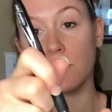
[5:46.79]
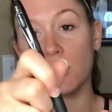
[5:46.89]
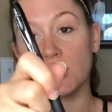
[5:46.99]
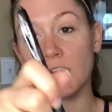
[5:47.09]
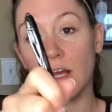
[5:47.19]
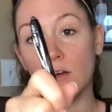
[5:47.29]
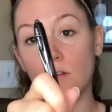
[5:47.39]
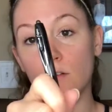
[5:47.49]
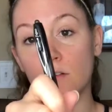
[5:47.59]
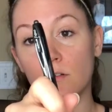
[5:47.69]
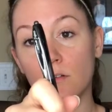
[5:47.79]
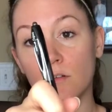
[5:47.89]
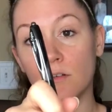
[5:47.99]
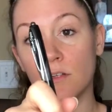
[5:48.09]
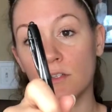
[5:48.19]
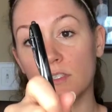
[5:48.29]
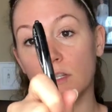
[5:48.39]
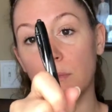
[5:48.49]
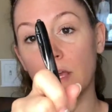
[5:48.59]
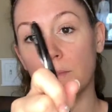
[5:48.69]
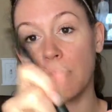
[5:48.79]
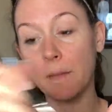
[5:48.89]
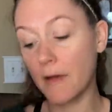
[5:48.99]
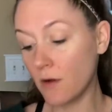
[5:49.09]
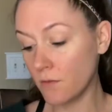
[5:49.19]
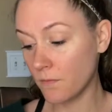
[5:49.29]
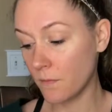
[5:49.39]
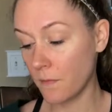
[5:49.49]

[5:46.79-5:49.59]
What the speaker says: push it out. You'll see the pan pop out.